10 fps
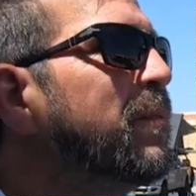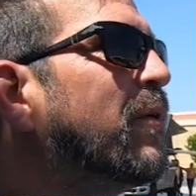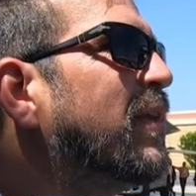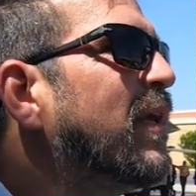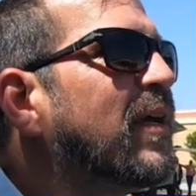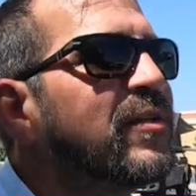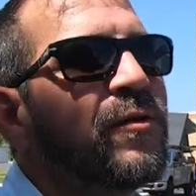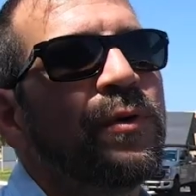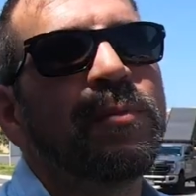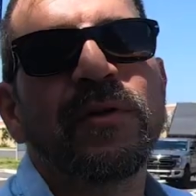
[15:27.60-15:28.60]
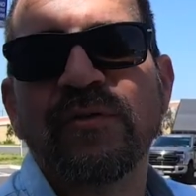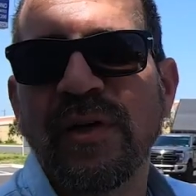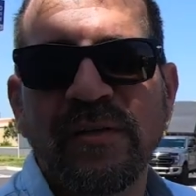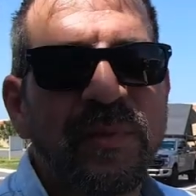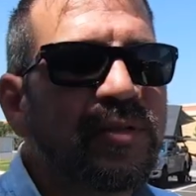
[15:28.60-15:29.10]
Rebuild the engine, rebuild
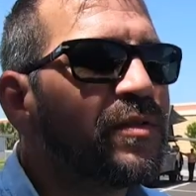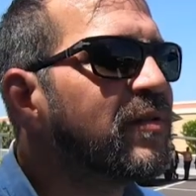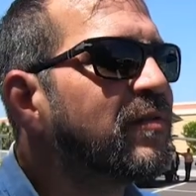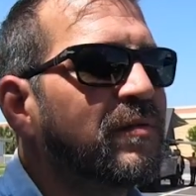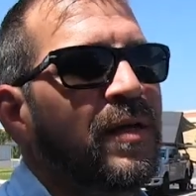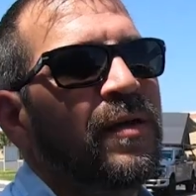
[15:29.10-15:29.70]
transmissions,